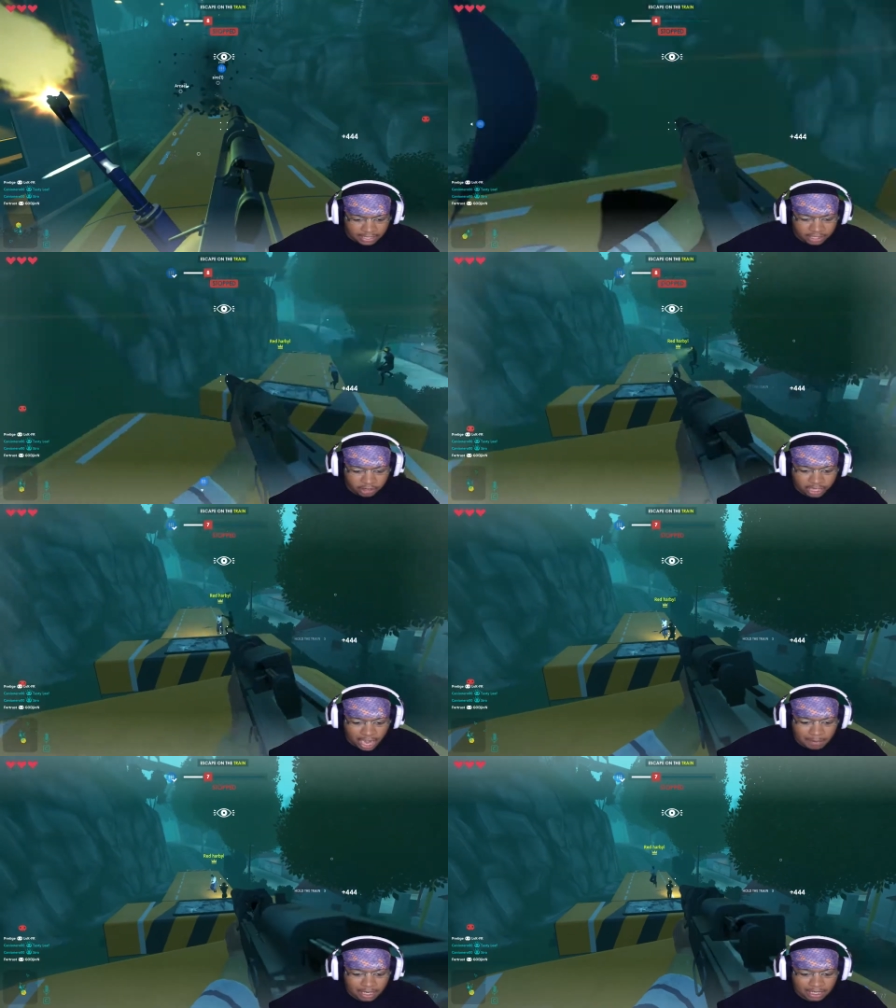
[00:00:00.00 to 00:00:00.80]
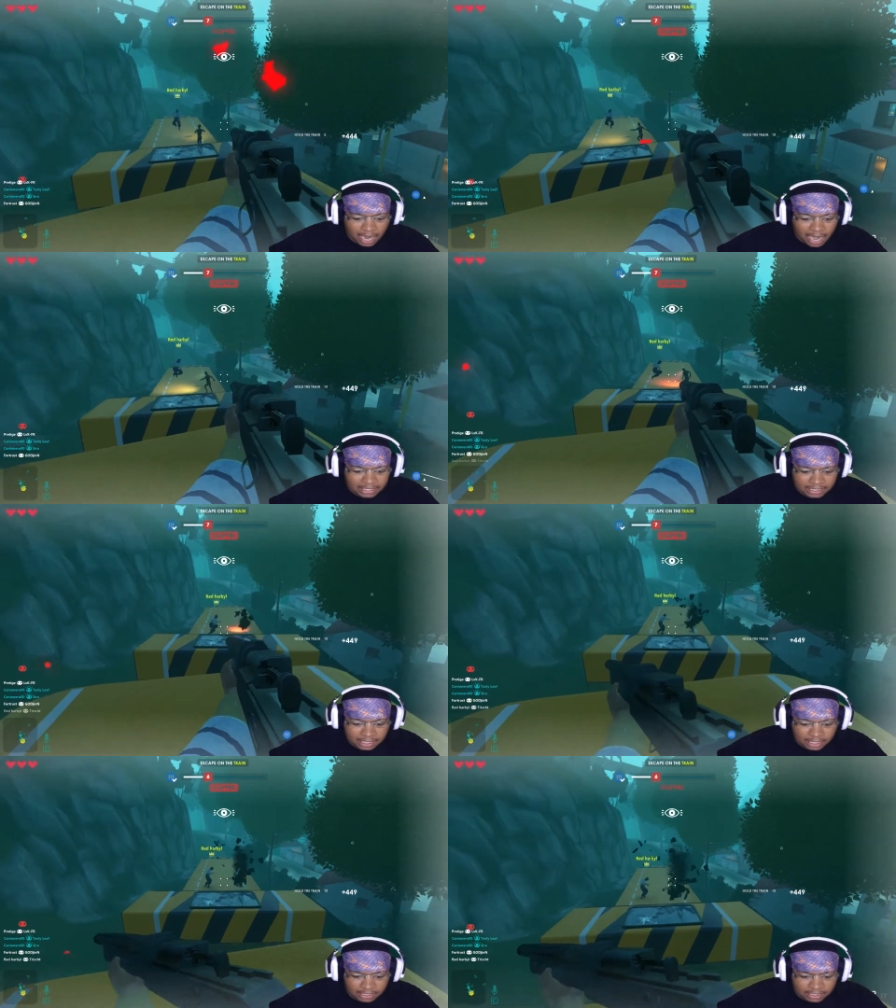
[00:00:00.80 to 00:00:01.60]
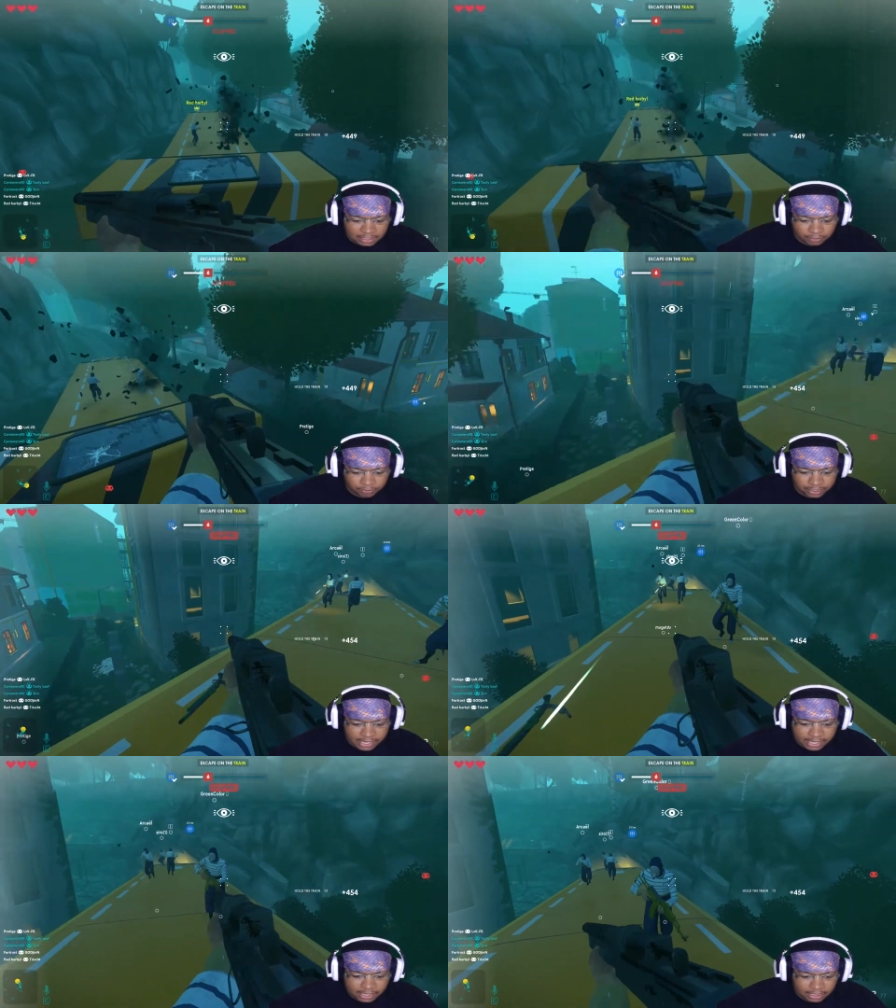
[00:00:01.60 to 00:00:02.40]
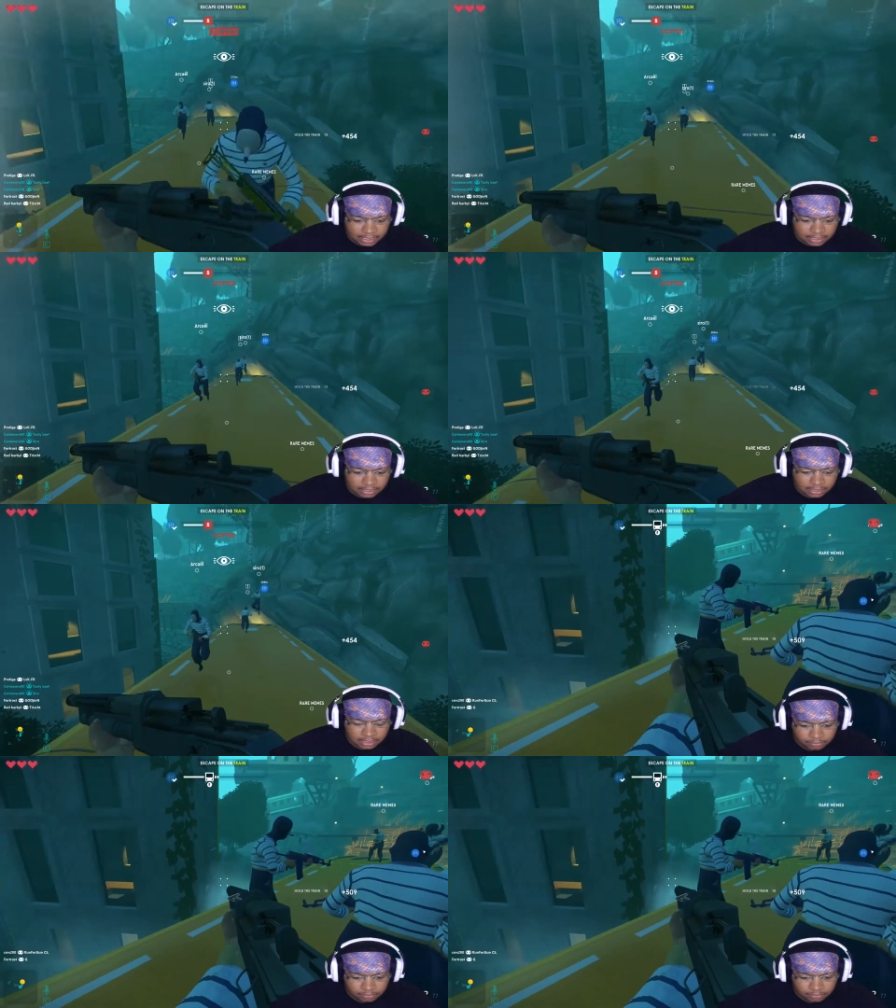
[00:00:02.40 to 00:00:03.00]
They're kamikazing us. This is ridiculous.